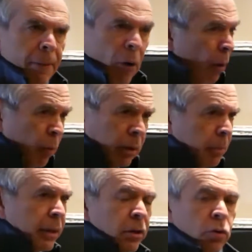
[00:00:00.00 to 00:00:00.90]
I will
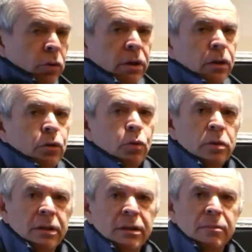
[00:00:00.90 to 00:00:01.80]
be returning
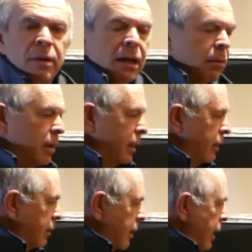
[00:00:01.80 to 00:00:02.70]
to this many,
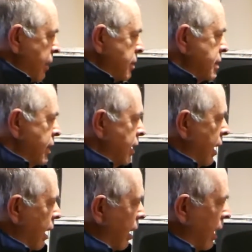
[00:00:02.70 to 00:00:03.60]
many times.
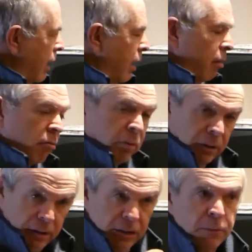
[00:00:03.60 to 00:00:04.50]
I
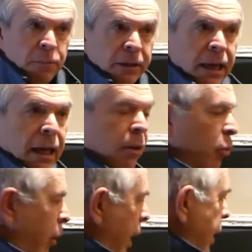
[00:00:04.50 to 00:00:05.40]
will
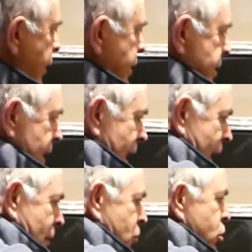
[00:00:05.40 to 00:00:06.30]
explain why it is
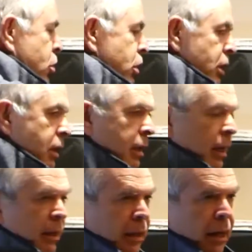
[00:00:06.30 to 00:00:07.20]
mg and